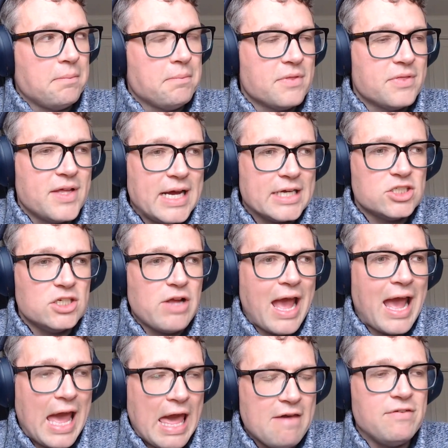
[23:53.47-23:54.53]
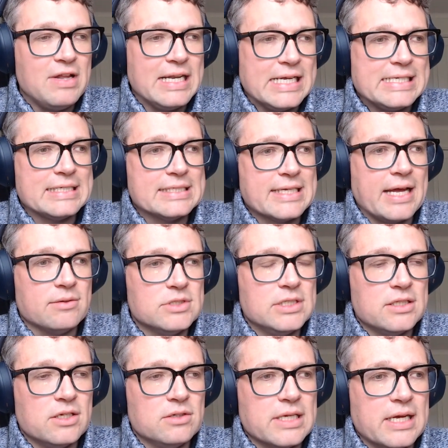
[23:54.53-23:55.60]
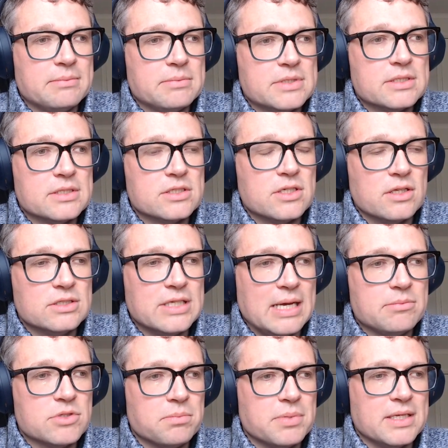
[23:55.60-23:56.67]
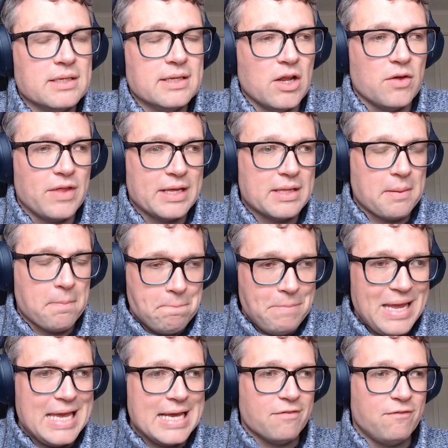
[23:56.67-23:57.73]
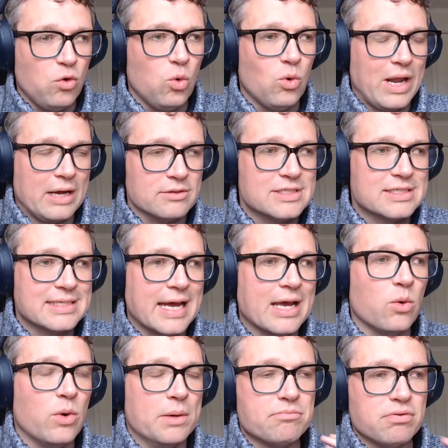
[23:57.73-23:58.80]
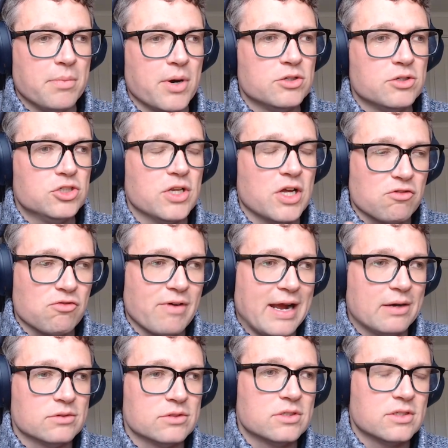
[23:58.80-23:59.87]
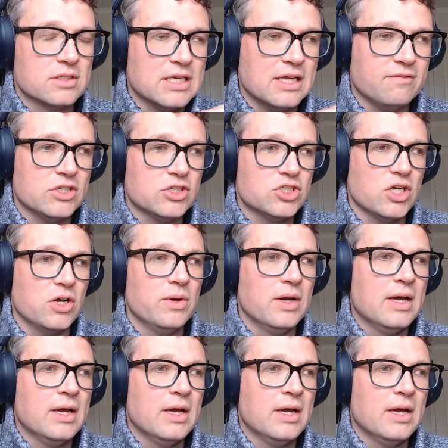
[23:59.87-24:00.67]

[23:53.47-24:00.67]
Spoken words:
they actually heavily discounted those games. So those games have been, they did a big Fallout sale and promotion around the TV show.